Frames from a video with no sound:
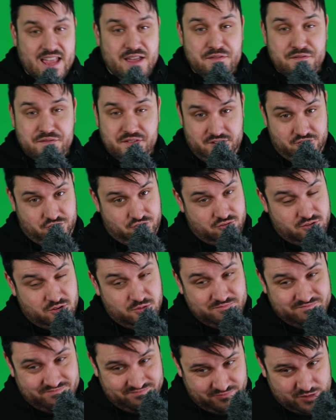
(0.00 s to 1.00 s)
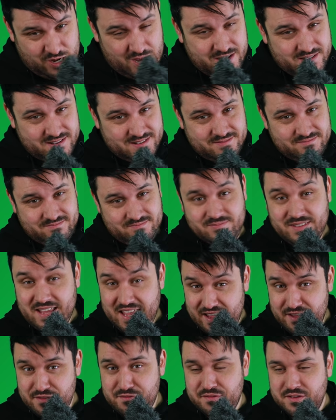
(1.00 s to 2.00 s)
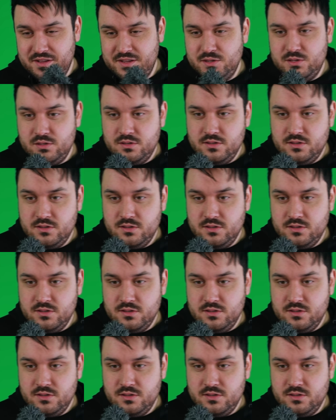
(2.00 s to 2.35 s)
If true, right? If